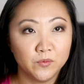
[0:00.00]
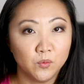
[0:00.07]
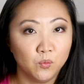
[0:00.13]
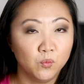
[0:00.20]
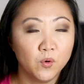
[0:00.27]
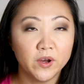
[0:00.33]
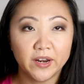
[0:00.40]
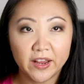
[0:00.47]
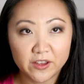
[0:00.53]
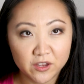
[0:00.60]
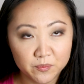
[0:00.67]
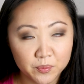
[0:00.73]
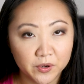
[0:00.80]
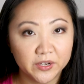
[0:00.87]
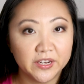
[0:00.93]
what I
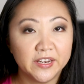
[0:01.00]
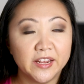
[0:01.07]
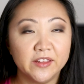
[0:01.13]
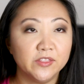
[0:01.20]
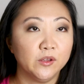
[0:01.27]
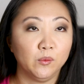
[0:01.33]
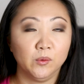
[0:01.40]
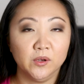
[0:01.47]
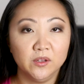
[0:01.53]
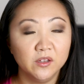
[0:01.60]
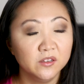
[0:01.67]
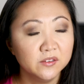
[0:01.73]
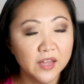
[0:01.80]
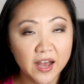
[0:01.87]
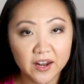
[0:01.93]
could put in it. There were a
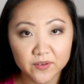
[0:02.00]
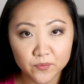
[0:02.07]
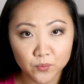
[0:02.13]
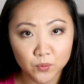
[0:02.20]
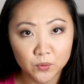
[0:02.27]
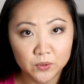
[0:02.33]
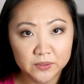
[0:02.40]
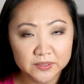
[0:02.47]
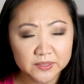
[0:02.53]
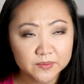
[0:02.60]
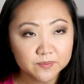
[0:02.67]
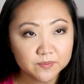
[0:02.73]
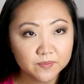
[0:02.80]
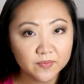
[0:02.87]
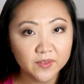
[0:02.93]
lot of
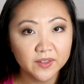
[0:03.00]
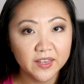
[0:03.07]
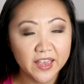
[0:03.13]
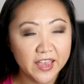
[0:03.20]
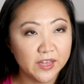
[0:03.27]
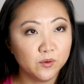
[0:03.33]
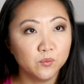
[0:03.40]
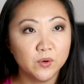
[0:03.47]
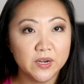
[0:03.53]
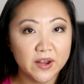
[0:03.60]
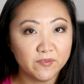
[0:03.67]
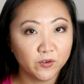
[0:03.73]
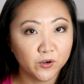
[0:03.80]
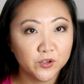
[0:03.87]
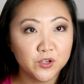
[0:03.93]
rules, and
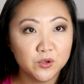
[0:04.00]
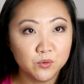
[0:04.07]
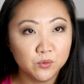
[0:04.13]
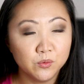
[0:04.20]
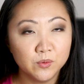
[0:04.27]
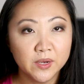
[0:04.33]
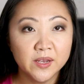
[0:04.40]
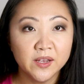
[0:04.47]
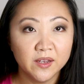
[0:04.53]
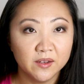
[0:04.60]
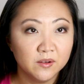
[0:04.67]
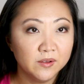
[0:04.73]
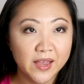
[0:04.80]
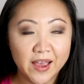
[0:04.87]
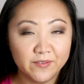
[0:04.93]
whenever you
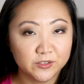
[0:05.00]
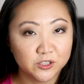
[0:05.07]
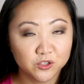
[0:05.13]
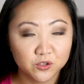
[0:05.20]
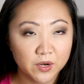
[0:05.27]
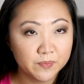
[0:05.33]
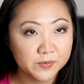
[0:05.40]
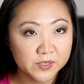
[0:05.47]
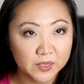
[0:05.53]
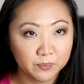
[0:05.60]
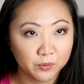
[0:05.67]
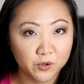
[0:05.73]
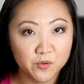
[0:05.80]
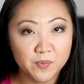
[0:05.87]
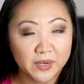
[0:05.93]
have a script
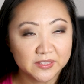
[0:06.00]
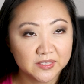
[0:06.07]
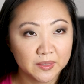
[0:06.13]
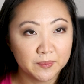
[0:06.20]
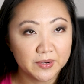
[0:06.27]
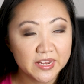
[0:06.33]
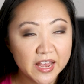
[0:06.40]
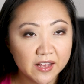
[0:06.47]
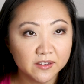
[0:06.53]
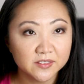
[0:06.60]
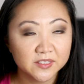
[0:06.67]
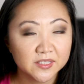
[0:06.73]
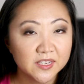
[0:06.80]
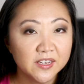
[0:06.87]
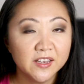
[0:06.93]
approved by somebody
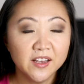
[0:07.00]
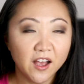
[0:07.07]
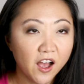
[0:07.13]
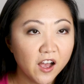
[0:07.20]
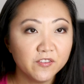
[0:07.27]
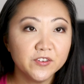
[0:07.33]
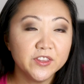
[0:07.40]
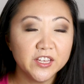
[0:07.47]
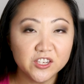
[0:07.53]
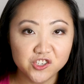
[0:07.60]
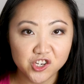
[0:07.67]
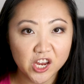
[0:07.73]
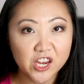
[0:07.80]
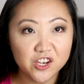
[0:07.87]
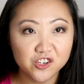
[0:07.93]
else, often they
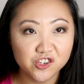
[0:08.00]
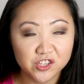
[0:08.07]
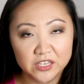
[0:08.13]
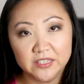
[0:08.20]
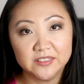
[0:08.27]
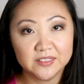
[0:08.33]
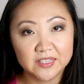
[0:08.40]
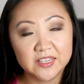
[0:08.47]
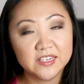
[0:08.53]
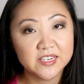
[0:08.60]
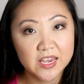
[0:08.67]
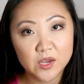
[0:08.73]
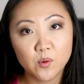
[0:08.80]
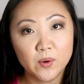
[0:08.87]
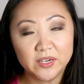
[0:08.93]
change things and they
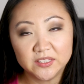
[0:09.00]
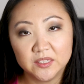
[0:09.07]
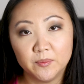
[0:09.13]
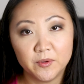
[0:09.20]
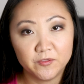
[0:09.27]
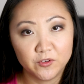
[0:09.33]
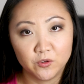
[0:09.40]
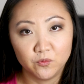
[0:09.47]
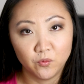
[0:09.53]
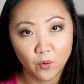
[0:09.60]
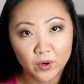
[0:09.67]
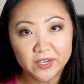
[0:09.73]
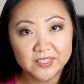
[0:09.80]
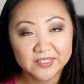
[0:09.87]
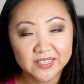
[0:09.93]
take away some of your
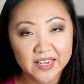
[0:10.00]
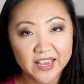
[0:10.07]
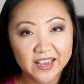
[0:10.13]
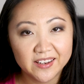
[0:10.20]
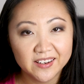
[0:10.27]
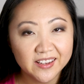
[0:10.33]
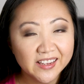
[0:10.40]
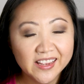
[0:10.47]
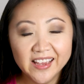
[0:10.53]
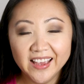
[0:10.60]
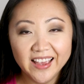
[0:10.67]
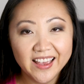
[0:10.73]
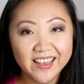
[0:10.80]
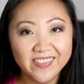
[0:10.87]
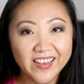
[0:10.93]
voice. And
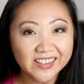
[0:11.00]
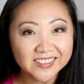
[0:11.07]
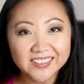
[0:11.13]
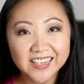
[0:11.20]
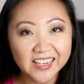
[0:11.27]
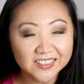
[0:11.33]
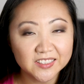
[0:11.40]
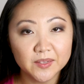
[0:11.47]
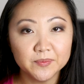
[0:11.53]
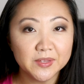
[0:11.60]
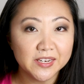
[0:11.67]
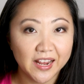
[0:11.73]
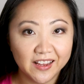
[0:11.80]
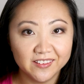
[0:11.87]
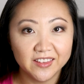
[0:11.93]
that's not
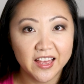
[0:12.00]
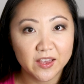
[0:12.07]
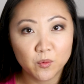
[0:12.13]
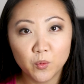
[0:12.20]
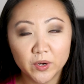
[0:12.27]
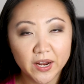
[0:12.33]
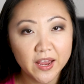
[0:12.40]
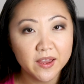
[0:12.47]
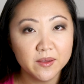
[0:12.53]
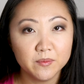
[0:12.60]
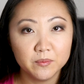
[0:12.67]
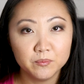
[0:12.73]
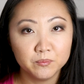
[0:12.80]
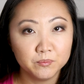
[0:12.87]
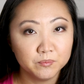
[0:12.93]
something I like. When I